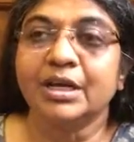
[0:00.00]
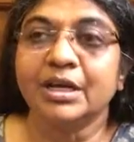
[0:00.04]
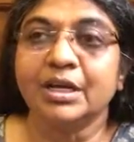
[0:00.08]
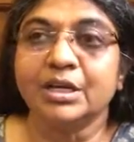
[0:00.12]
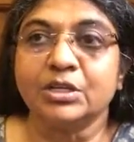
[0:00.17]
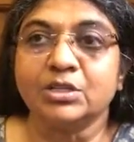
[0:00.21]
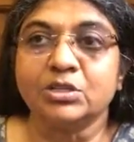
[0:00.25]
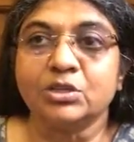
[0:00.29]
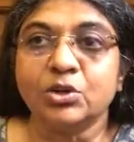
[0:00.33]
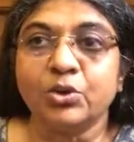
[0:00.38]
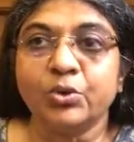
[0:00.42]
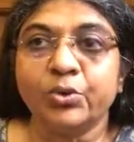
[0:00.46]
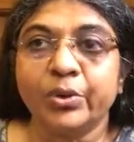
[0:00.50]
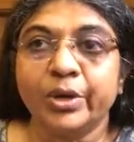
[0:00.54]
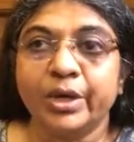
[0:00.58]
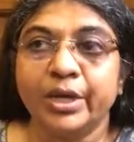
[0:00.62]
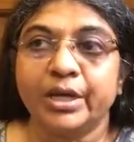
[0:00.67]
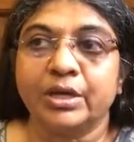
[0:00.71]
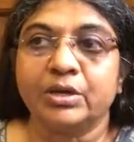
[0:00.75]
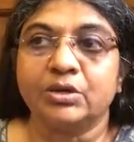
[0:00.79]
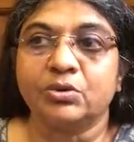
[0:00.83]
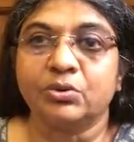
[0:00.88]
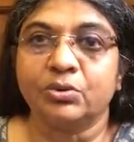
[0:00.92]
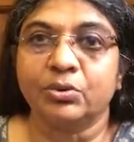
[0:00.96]
is
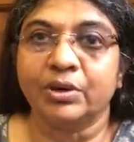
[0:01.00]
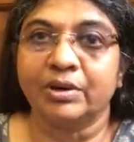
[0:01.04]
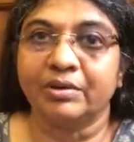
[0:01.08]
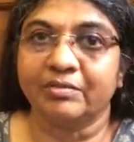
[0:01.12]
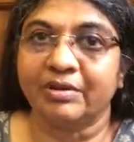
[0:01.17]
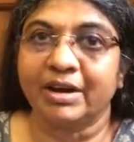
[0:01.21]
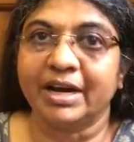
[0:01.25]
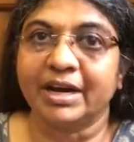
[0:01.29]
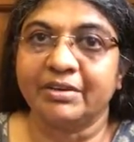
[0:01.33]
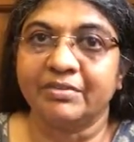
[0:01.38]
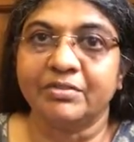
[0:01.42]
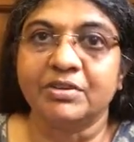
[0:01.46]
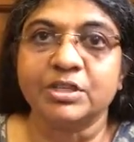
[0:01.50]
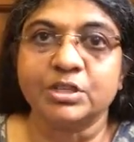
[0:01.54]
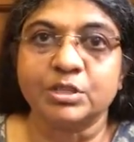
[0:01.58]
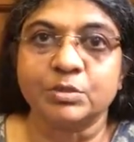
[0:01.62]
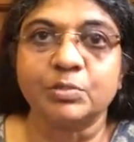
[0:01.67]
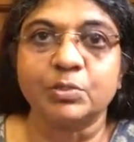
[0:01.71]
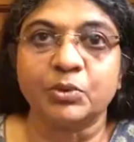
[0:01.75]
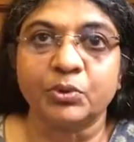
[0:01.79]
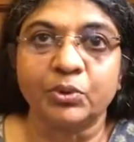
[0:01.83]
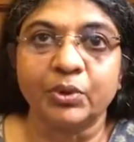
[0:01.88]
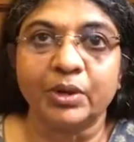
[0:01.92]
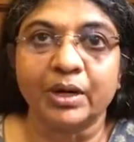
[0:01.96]
looking to revive its
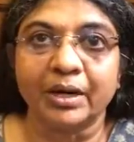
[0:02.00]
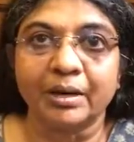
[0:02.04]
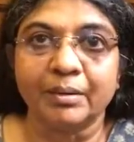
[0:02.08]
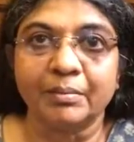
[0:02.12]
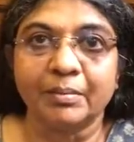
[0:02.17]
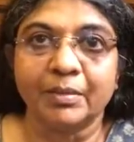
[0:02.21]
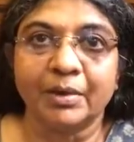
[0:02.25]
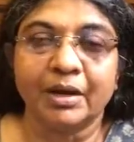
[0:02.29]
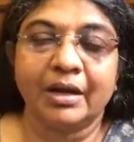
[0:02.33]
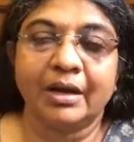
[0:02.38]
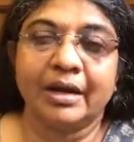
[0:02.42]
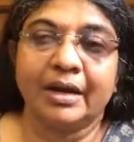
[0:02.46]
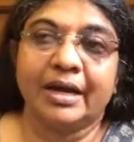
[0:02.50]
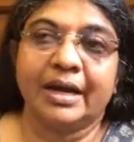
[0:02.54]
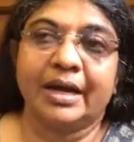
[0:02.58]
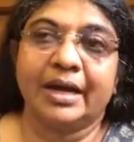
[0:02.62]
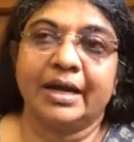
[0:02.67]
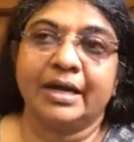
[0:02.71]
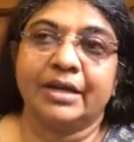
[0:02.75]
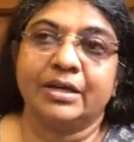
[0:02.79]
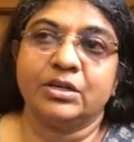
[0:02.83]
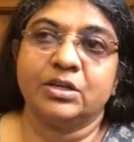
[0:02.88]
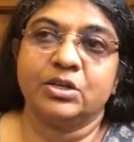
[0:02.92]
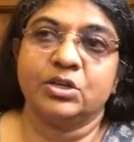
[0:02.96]
program
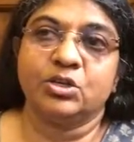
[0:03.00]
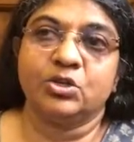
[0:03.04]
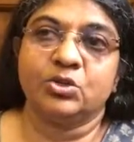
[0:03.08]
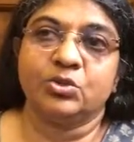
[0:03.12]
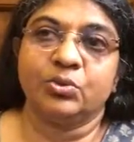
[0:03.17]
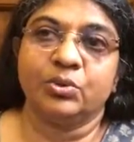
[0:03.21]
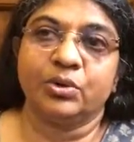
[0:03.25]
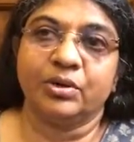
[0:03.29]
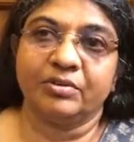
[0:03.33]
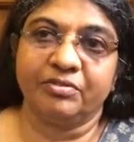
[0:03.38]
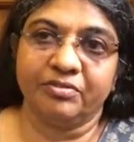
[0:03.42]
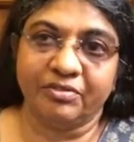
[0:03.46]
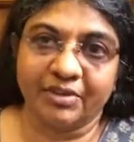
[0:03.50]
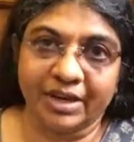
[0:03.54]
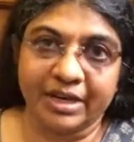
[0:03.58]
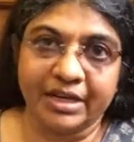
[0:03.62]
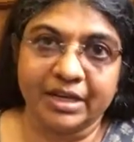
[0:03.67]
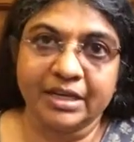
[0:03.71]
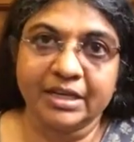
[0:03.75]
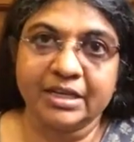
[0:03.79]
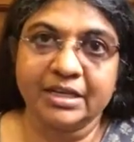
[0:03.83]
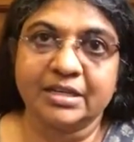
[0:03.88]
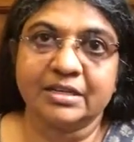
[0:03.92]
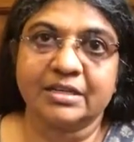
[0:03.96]
and to
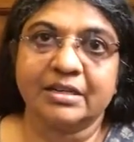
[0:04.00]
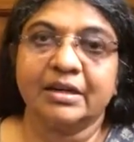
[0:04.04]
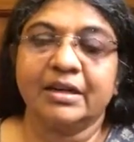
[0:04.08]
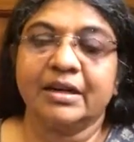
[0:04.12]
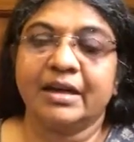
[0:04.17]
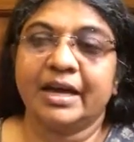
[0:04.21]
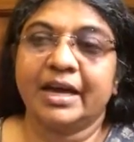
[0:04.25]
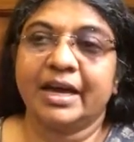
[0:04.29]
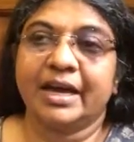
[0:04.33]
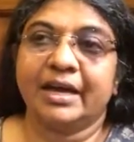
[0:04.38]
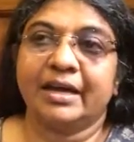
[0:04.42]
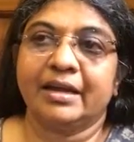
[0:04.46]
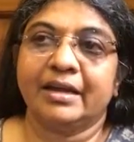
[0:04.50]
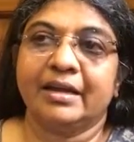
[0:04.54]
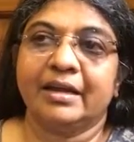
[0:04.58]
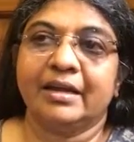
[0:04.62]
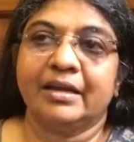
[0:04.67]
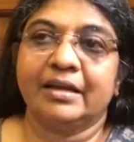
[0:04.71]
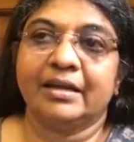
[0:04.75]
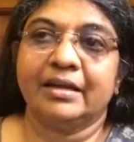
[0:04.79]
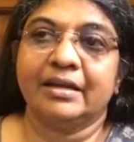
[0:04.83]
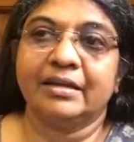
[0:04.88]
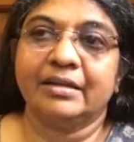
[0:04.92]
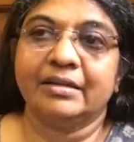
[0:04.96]
refine it, and
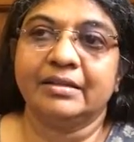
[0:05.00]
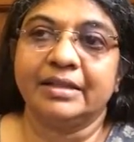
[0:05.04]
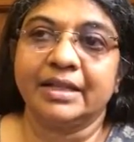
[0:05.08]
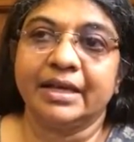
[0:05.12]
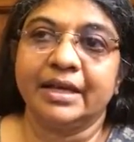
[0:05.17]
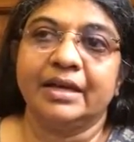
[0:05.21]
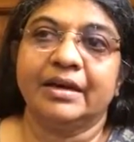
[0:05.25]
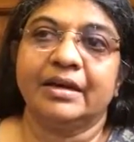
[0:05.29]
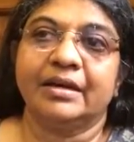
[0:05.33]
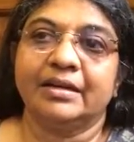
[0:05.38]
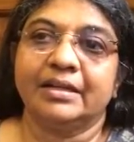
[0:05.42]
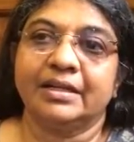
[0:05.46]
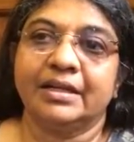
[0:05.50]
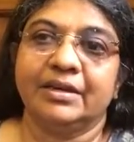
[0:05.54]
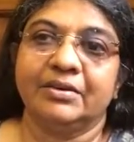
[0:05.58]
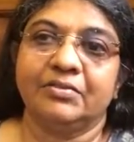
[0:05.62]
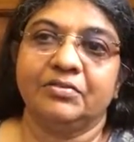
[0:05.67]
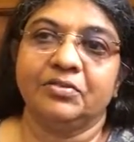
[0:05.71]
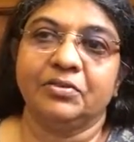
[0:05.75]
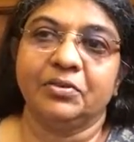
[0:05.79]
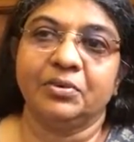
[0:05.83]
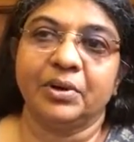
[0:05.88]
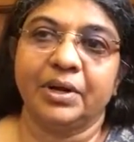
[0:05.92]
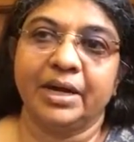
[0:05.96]
they are
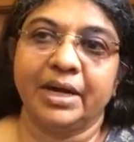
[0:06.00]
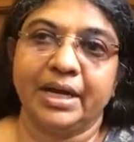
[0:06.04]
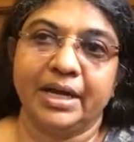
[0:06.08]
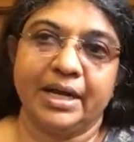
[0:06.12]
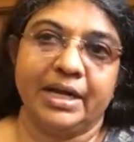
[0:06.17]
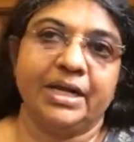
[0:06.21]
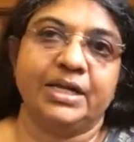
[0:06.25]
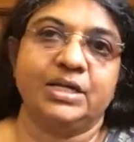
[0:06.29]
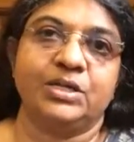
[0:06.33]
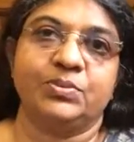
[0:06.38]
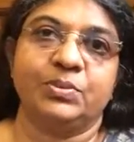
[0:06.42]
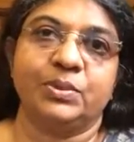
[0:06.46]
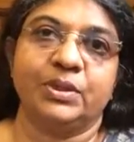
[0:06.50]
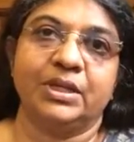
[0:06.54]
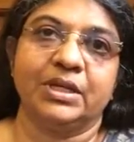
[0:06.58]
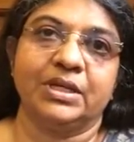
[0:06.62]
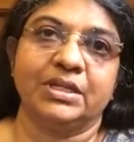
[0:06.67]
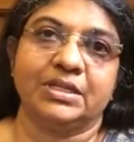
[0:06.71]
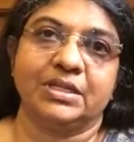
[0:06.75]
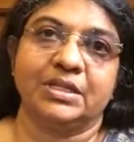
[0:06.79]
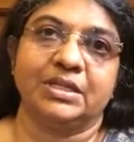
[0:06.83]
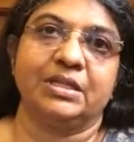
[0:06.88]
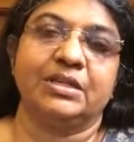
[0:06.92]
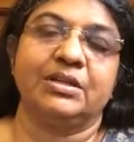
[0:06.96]
therefore engaged with
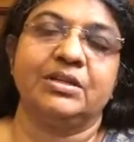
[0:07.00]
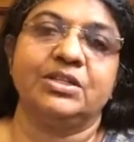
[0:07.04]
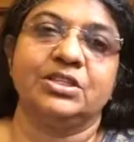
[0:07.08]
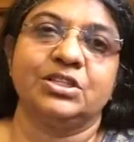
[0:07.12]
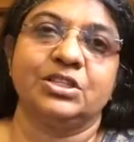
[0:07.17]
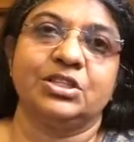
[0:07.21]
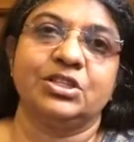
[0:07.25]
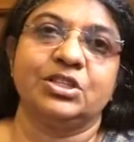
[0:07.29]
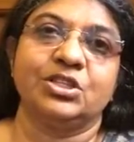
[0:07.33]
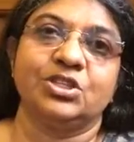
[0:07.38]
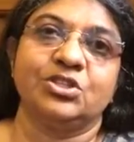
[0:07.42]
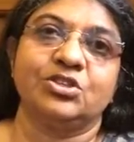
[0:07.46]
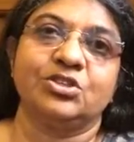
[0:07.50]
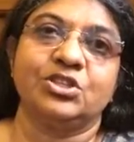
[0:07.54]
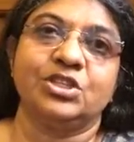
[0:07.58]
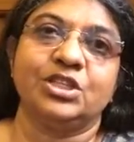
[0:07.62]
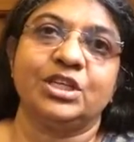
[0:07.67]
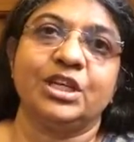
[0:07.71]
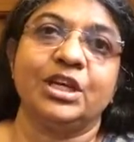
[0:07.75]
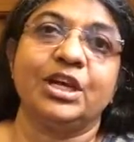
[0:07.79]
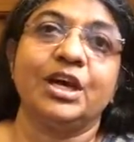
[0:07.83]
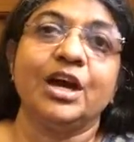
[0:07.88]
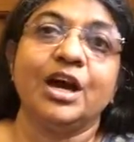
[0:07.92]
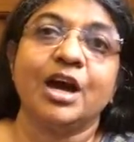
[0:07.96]
us in the research to
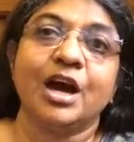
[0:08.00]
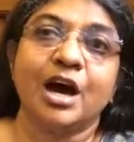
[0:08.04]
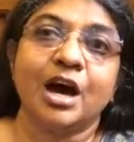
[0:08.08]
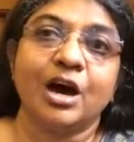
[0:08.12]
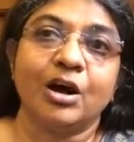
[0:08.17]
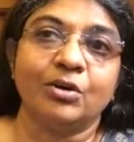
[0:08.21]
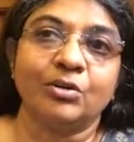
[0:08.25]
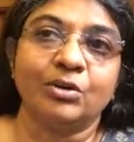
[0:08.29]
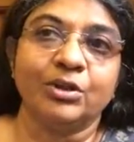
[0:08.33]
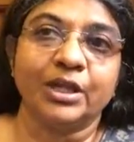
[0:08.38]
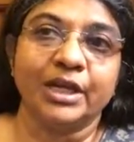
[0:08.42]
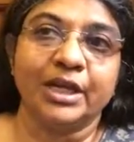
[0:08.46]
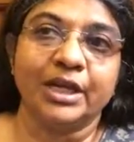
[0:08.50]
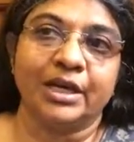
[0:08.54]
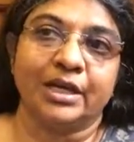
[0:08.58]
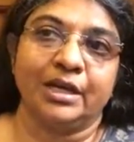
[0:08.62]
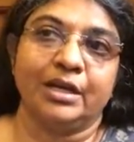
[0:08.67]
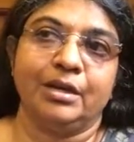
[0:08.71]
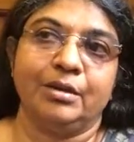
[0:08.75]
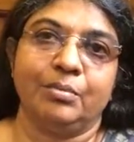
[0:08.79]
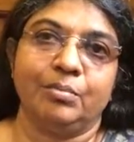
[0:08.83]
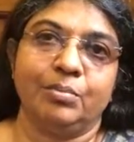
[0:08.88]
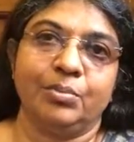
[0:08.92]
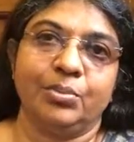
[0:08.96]
see how they
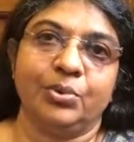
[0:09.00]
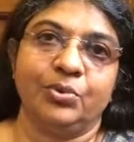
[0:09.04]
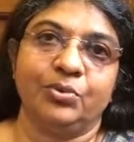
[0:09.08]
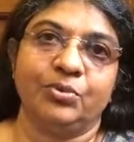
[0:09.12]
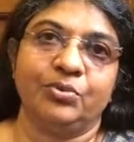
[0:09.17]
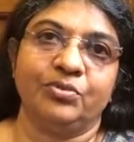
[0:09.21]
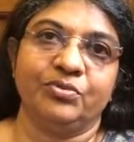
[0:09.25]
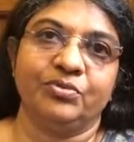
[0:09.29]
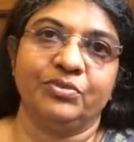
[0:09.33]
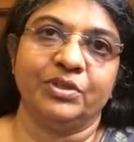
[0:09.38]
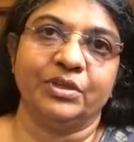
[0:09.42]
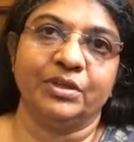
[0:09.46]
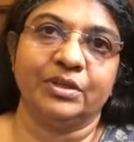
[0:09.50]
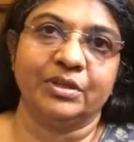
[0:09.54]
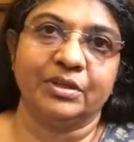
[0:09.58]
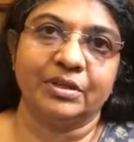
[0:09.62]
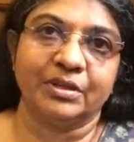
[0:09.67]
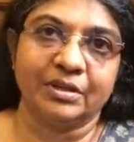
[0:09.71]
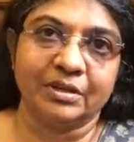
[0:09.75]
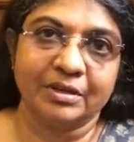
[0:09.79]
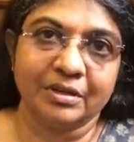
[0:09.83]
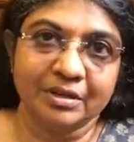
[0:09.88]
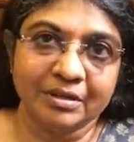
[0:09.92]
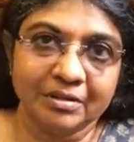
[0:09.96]
can improve the
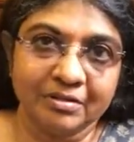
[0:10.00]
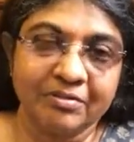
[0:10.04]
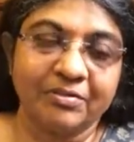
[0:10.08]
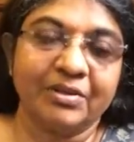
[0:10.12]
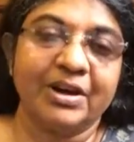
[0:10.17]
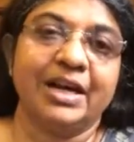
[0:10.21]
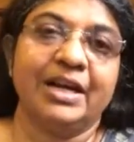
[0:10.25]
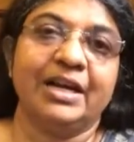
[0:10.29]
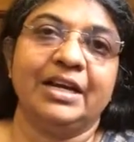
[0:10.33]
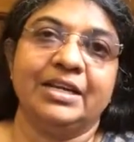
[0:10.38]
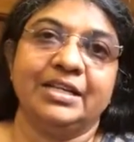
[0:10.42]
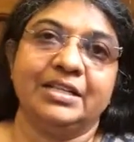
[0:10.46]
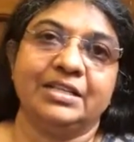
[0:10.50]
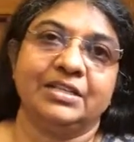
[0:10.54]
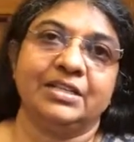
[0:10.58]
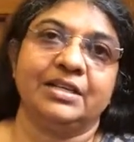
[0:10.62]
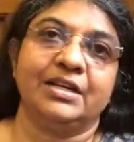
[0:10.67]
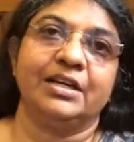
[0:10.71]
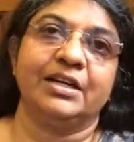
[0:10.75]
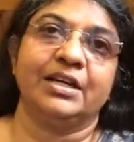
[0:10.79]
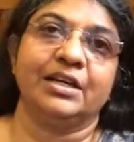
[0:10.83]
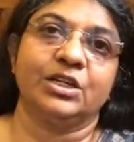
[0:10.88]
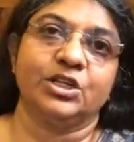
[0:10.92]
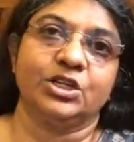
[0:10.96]
violence
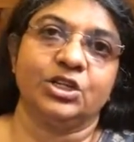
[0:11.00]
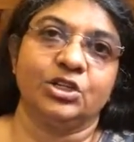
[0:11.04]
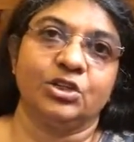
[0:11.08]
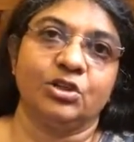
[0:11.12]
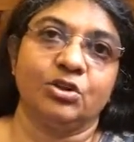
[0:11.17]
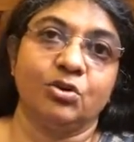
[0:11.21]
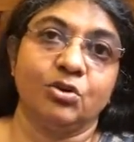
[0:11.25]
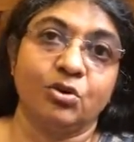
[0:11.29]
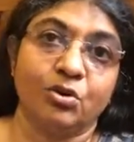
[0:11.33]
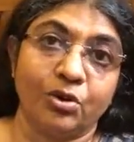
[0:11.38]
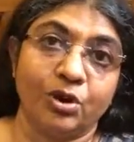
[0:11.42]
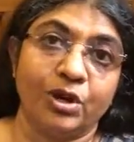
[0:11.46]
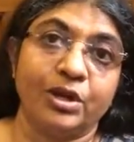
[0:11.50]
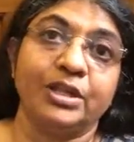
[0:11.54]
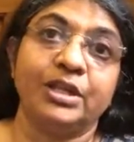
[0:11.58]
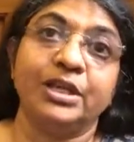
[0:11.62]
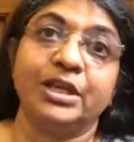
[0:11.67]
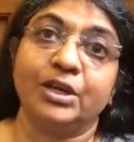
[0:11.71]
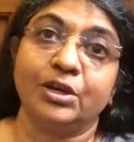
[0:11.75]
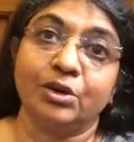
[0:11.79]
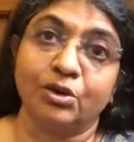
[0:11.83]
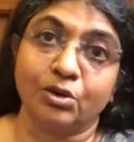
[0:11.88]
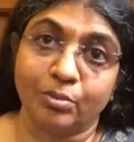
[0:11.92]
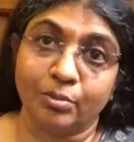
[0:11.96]
reduction or the
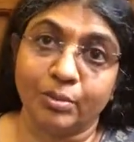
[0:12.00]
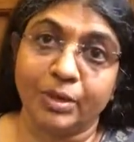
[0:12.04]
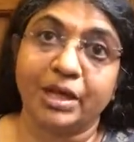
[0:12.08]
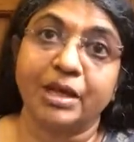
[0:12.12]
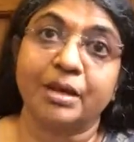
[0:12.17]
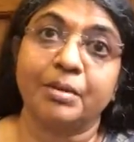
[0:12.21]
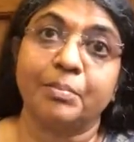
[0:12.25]
economic